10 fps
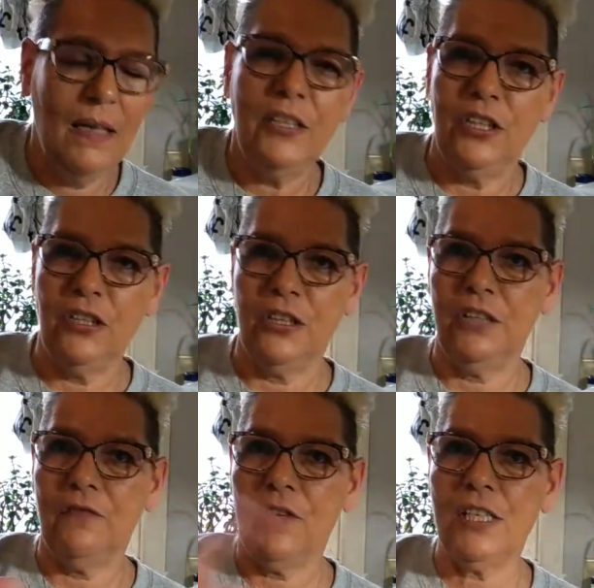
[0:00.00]
You cook
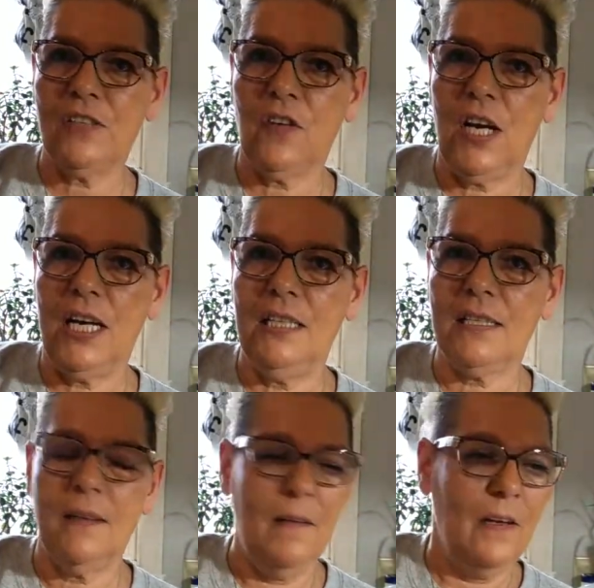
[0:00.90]
your french
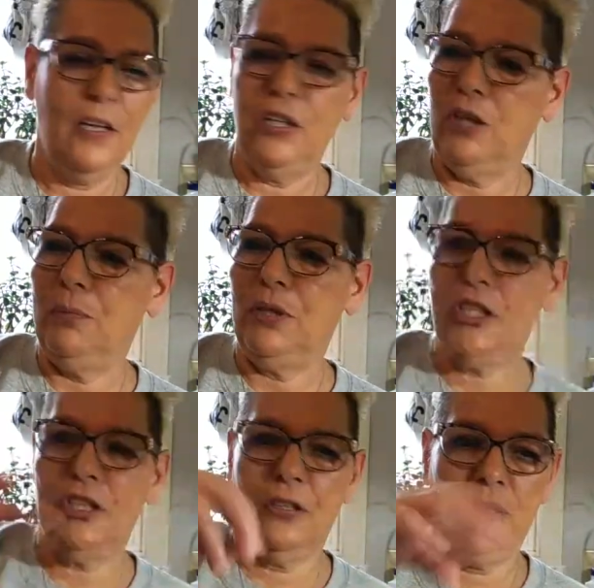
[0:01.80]
fries, you
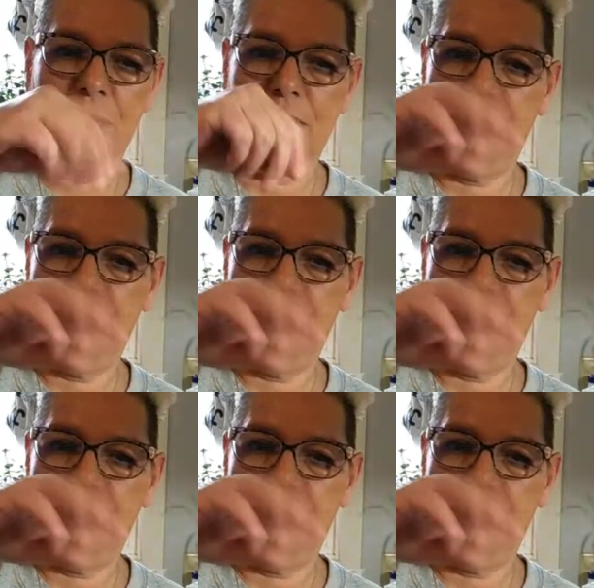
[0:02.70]
put your